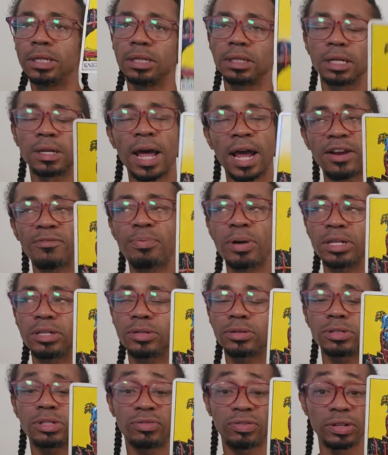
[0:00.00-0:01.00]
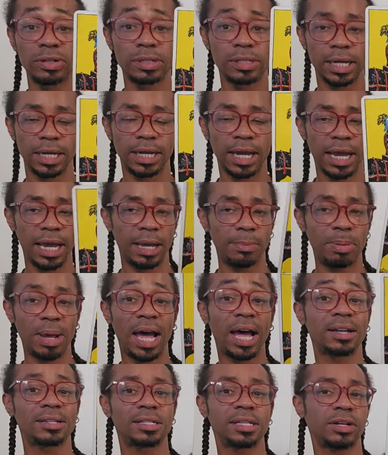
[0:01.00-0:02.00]
the Knight of Pentacles feels like a
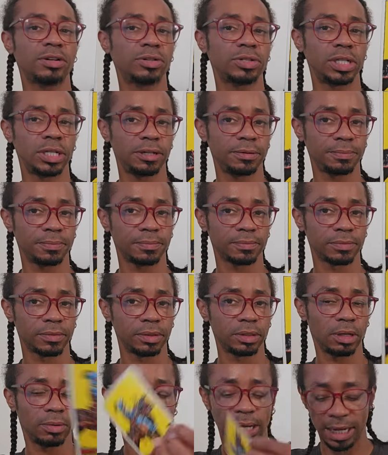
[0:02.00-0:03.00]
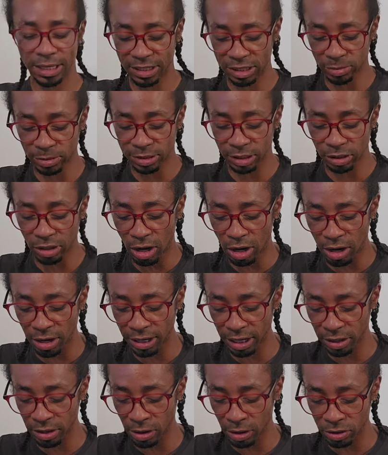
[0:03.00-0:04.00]
past energy. Okay, this was a
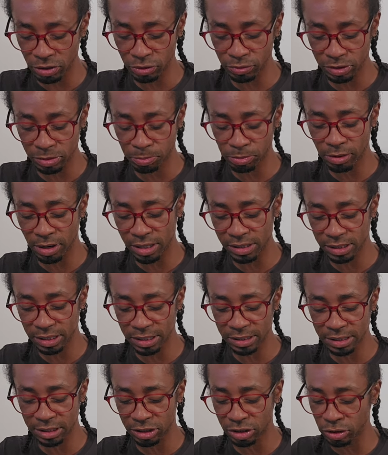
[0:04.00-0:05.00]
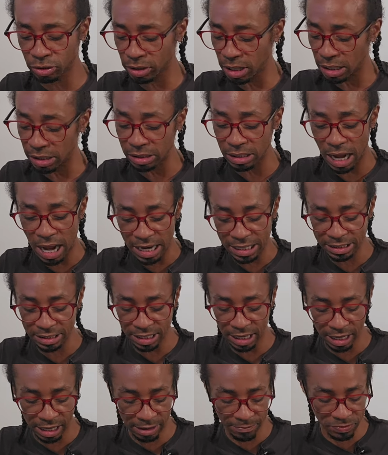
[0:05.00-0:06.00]
long and arduous process. This took a lot of
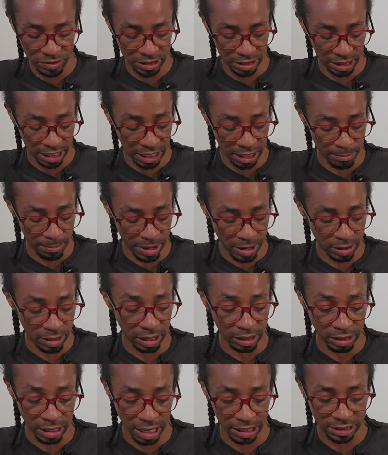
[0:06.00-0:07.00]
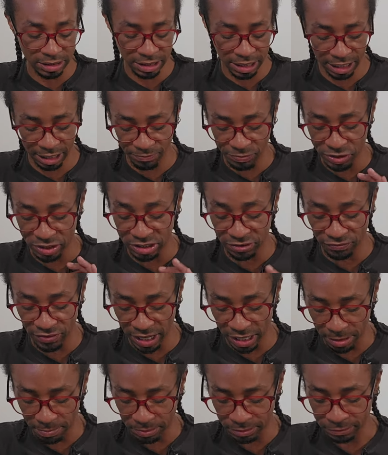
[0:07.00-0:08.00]
time to think about, a lot of time to
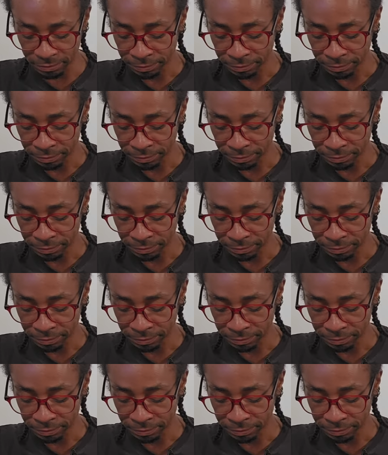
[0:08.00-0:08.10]
develop.